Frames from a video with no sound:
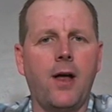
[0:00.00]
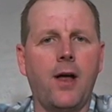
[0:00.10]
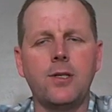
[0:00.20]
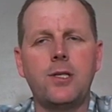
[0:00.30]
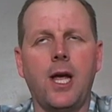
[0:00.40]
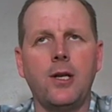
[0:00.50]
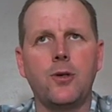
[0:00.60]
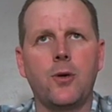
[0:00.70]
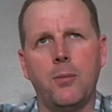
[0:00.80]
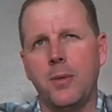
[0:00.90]
Not only
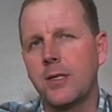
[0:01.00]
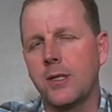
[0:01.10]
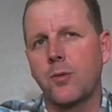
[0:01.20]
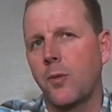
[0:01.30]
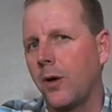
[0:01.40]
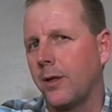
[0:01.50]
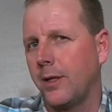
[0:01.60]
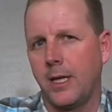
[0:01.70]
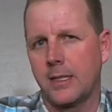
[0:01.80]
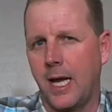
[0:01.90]
change your business world
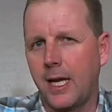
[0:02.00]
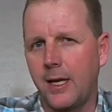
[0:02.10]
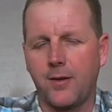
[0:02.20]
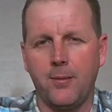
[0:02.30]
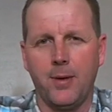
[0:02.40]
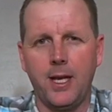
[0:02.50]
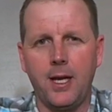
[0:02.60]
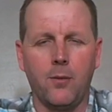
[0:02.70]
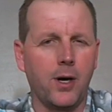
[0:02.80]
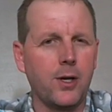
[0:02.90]
and the executive
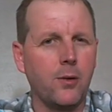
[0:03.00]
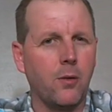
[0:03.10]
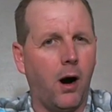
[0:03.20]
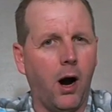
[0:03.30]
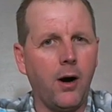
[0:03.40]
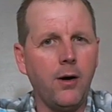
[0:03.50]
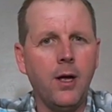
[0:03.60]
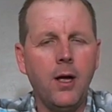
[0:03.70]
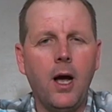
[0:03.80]
committee and where you are.